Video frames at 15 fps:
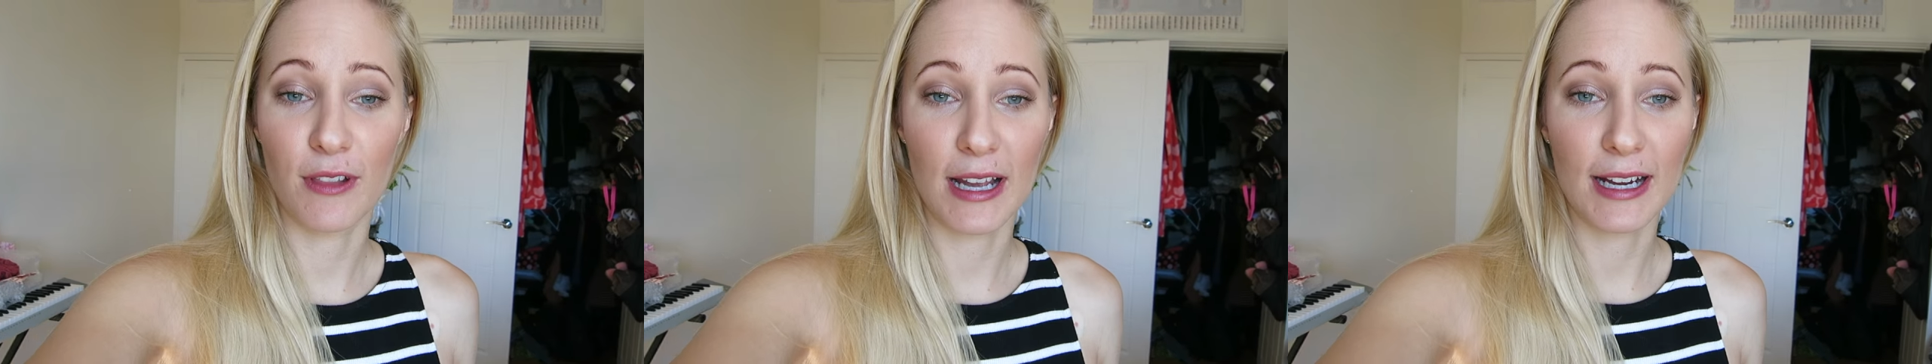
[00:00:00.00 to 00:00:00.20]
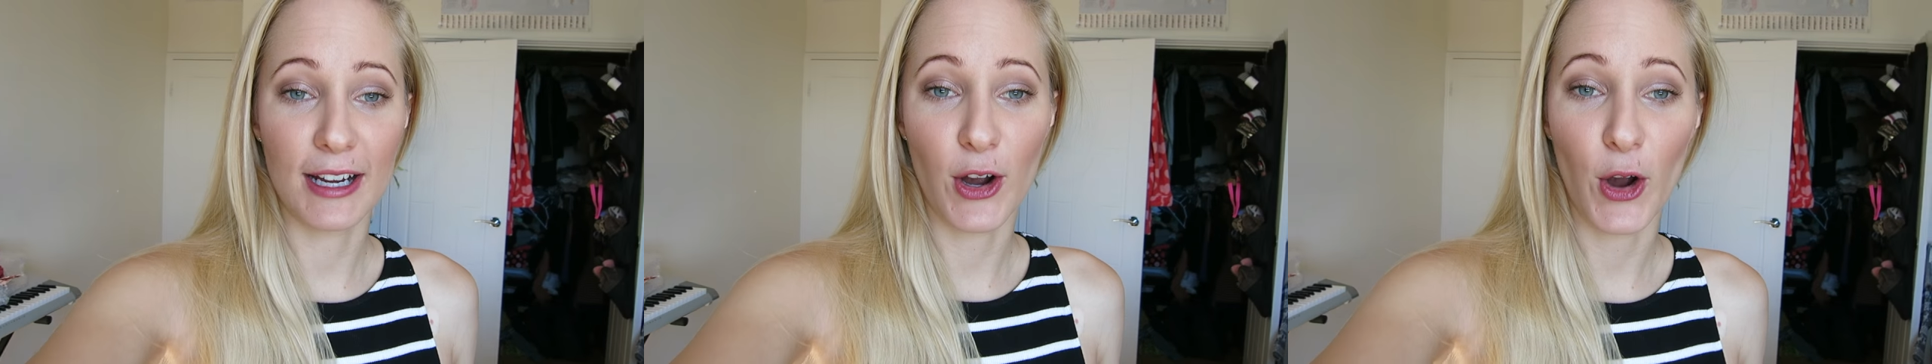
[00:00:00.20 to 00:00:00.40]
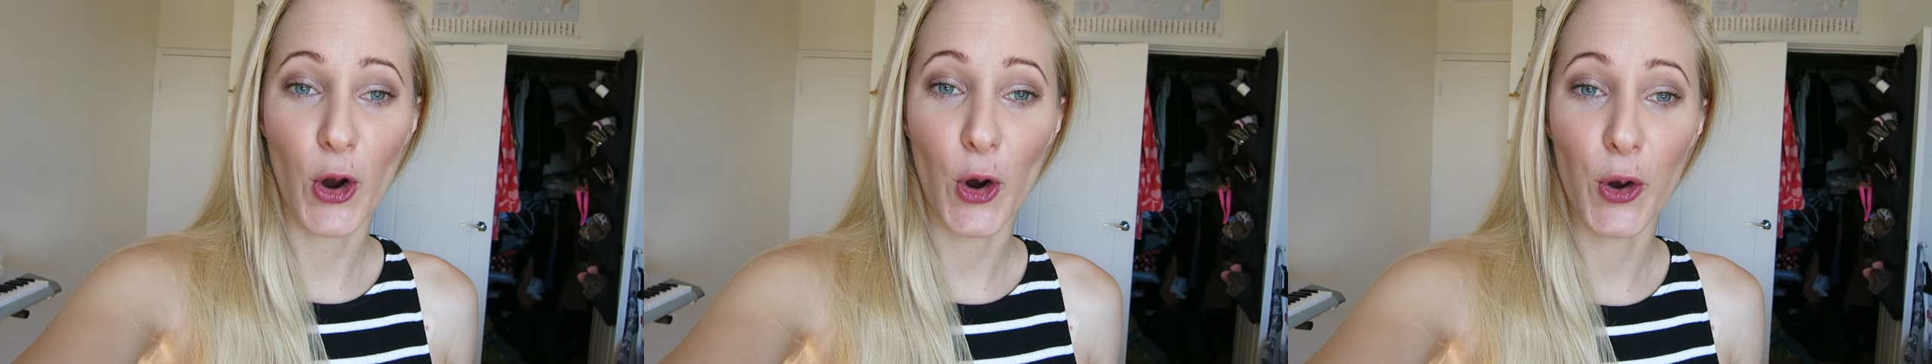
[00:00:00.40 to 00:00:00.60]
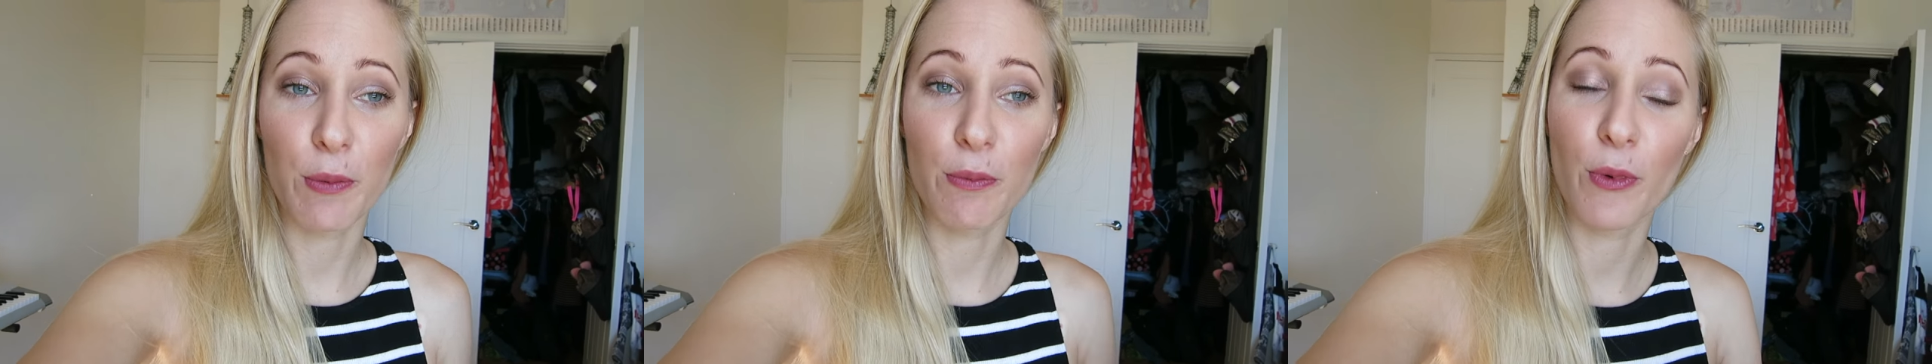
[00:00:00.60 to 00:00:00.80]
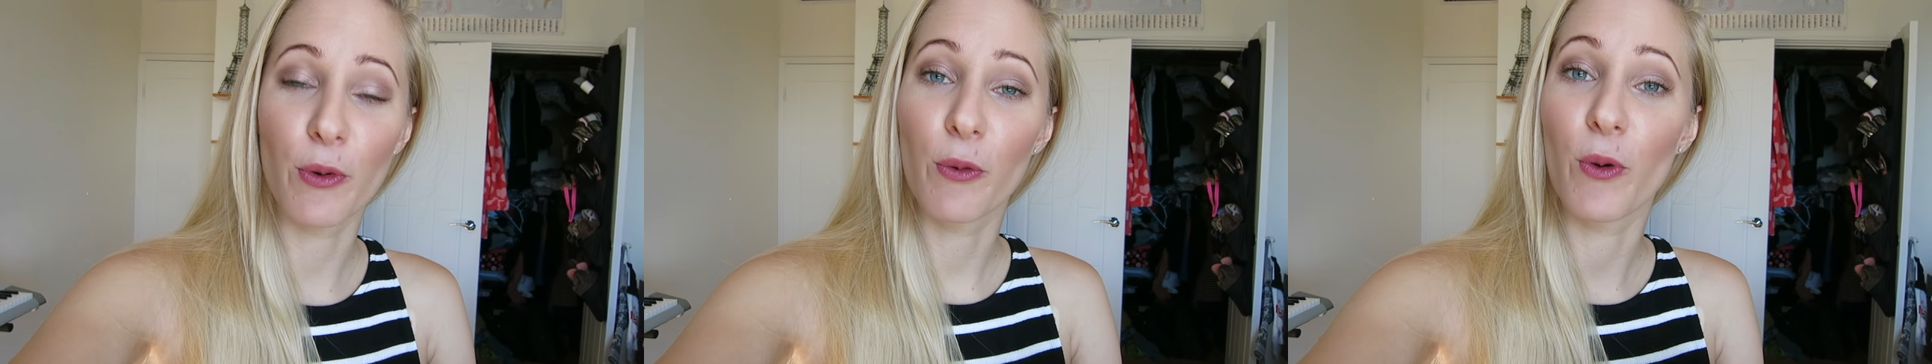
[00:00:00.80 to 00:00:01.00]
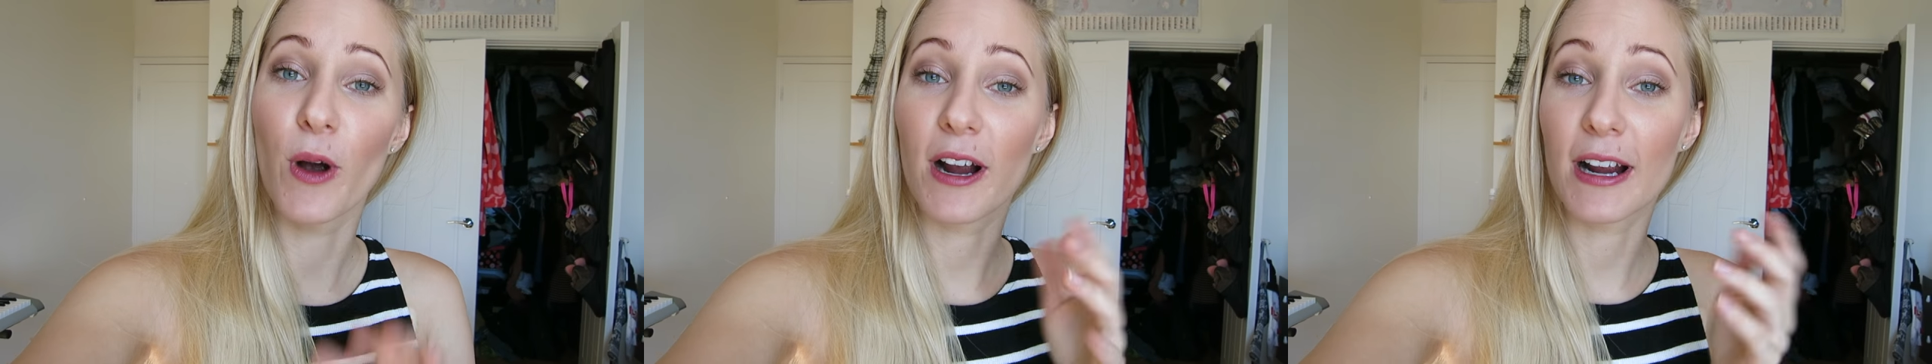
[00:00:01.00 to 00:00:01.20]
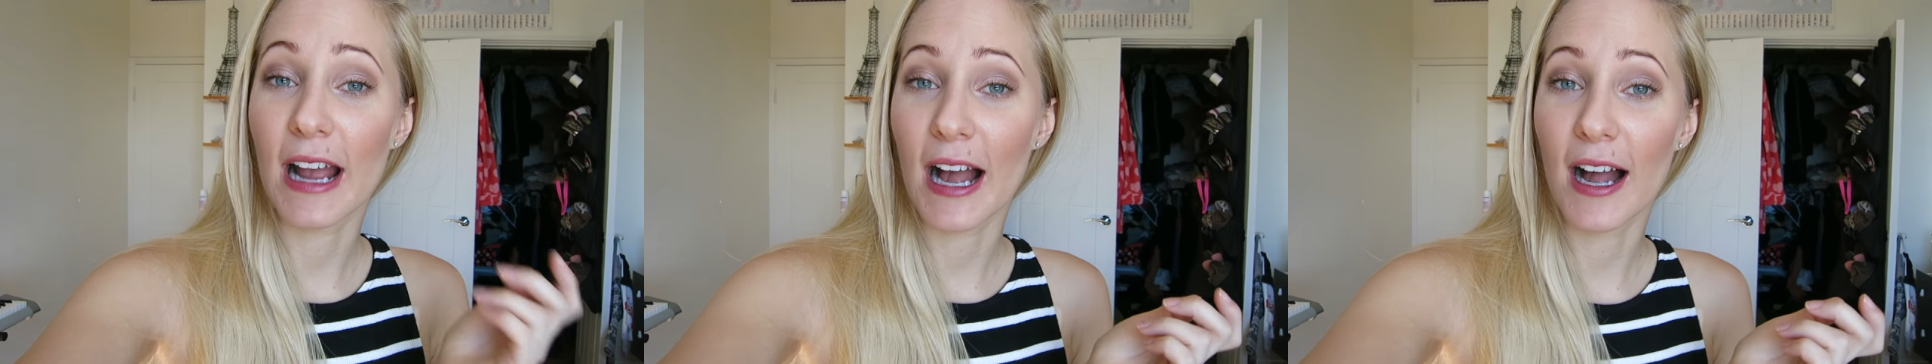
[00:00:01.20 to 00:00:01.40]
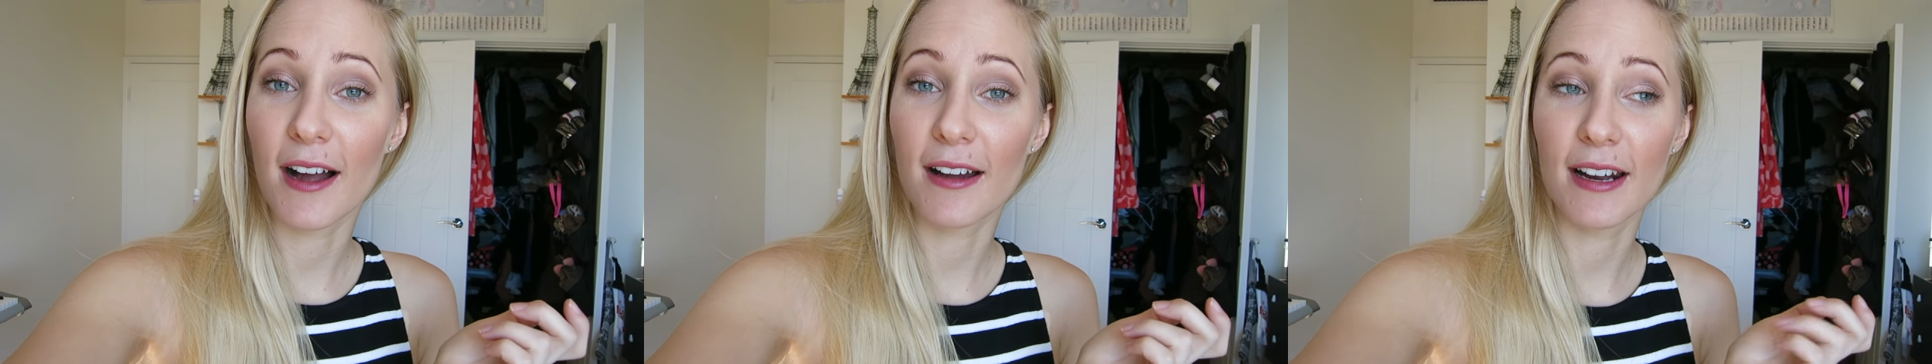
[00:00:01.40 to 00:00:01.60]
like a home
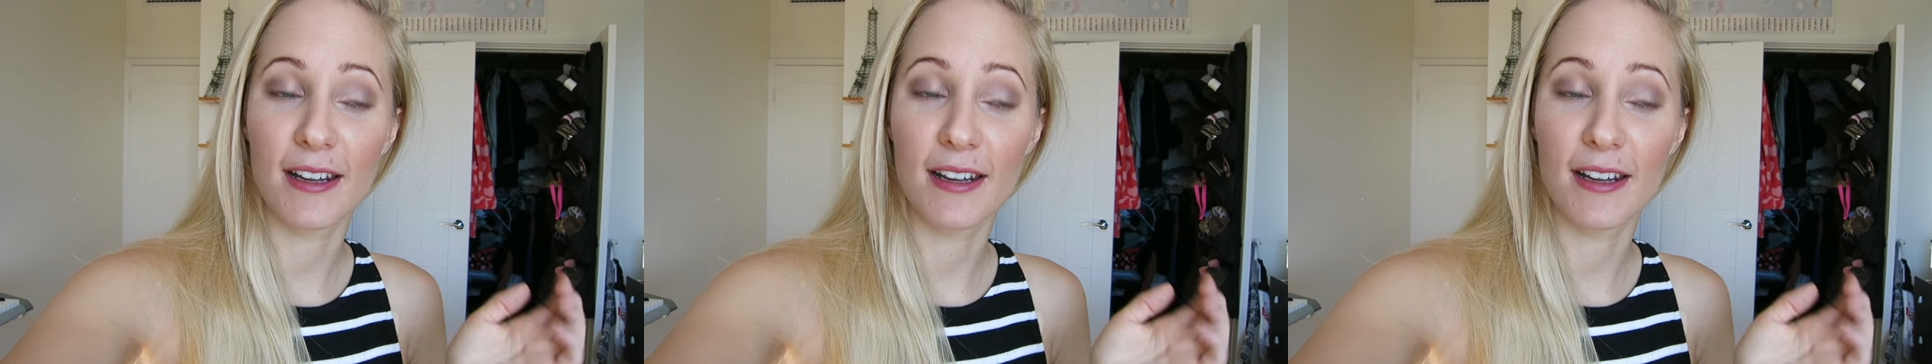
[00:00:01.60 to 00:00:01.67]
workout